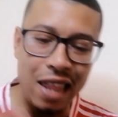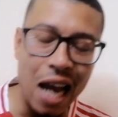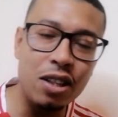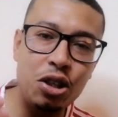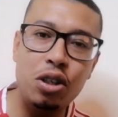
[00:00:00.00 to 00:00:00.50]

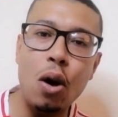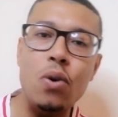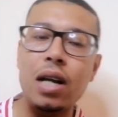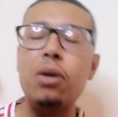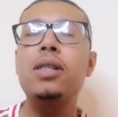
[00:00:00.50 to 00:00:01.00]
That
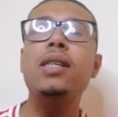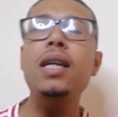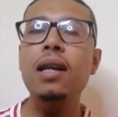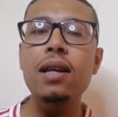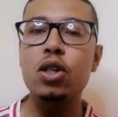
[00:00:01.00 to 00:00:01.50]
shows how
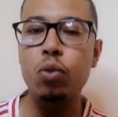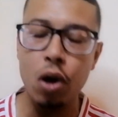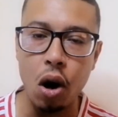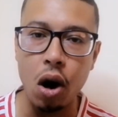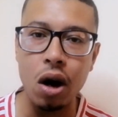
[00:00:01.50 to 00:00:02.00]
serious
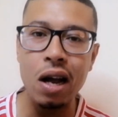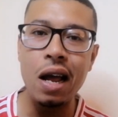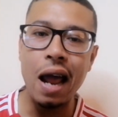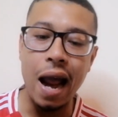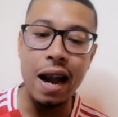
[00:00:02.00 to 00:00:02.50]
we are
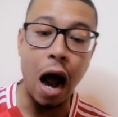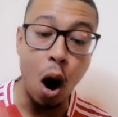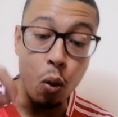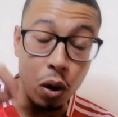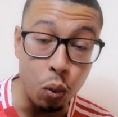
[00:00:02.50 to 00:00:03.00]
and
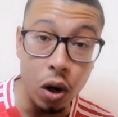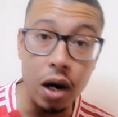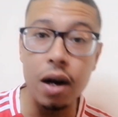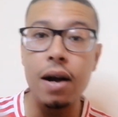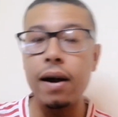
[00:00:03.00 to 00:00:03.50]
how we
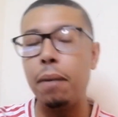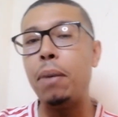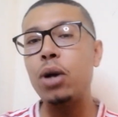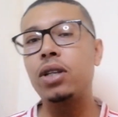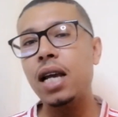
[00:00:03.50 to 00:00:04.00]
were
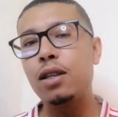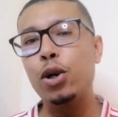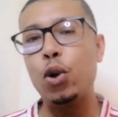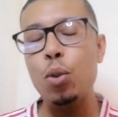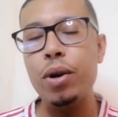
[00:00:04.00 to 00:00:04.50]
about
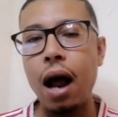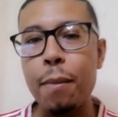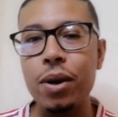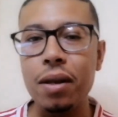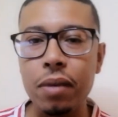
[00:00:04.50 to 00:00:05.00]
getting Ruben
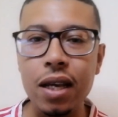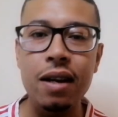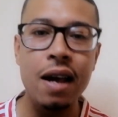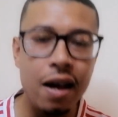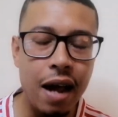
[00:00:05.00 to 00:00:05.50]
Amorim
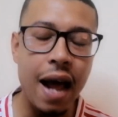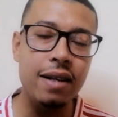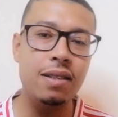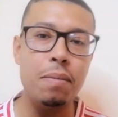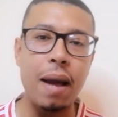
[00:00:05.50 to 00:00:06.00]
in
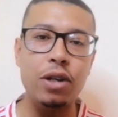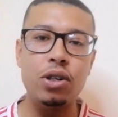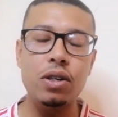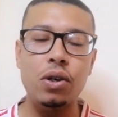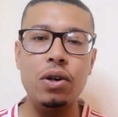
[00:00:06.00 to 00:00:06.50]
as the
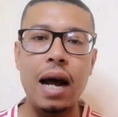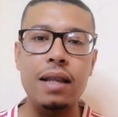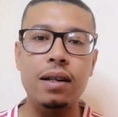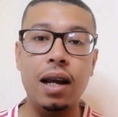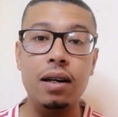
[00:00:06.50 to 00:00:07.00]
Manchester
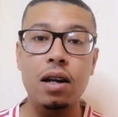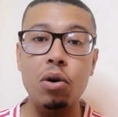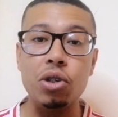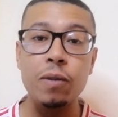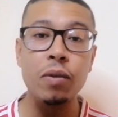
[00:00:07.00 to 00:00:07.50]
United head
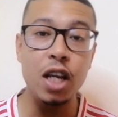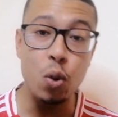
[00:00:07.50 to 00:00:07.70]
coach.